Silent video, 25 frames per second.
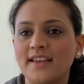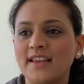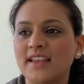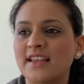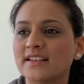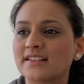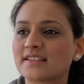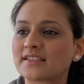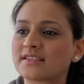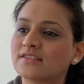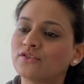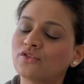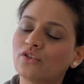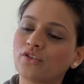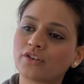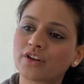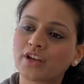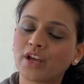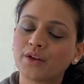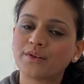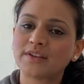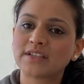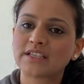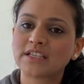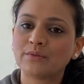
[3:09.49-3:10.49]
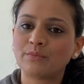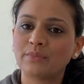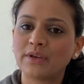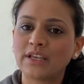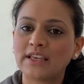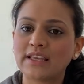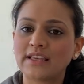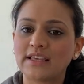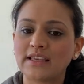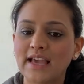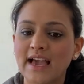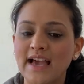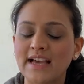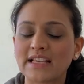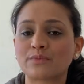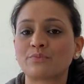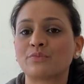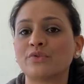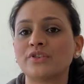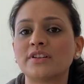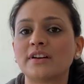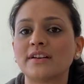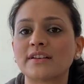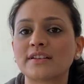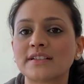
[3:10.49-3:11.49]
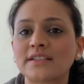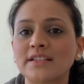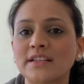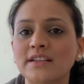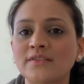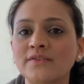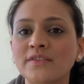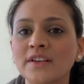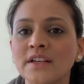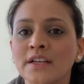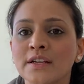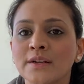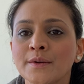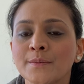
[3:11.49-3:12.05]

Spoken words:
it's not going to be as productive